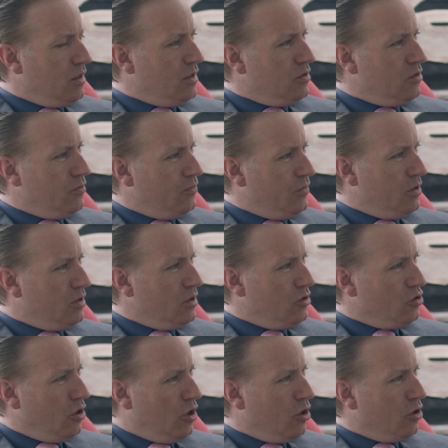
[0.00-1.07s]
And do you feel
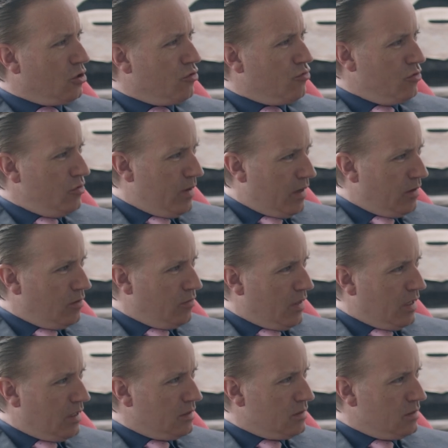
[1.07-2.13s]
that your art grew out of
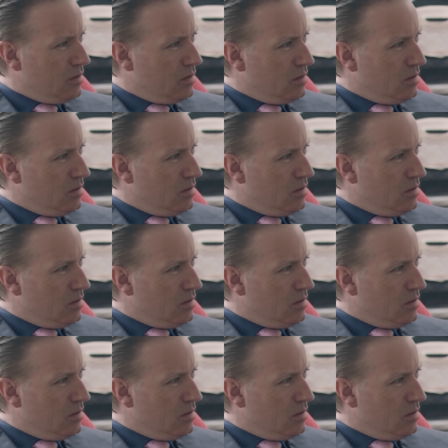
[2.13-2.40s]
that?